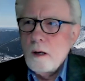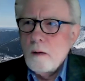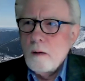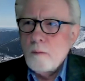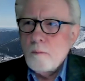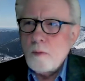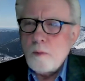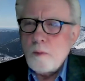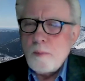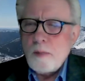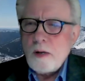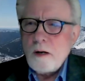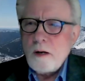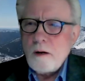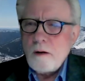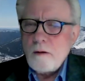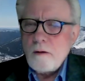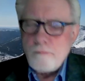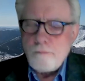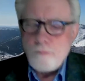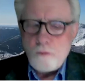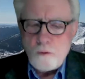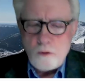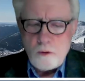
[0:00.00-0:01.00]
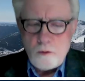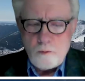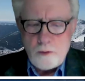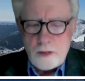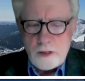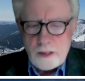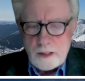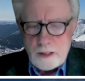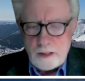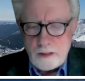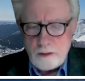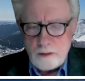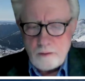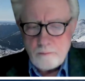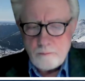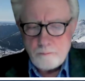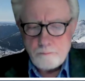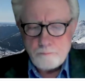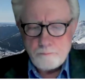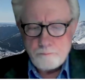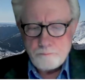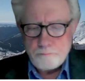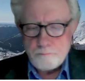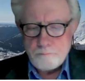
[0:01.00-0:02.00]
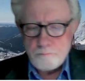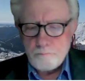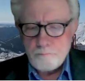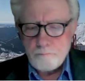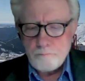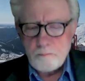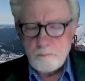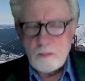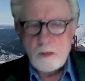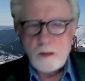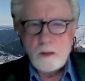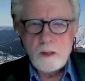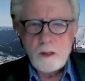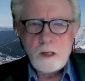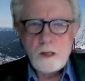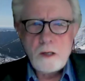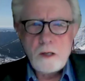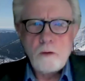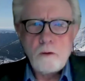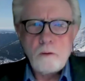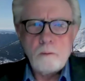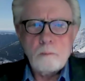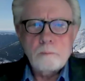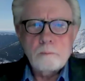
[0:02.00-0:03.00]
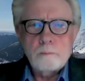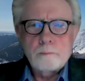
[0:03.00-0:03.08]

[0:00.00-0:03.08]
preparing for right now. Thank you.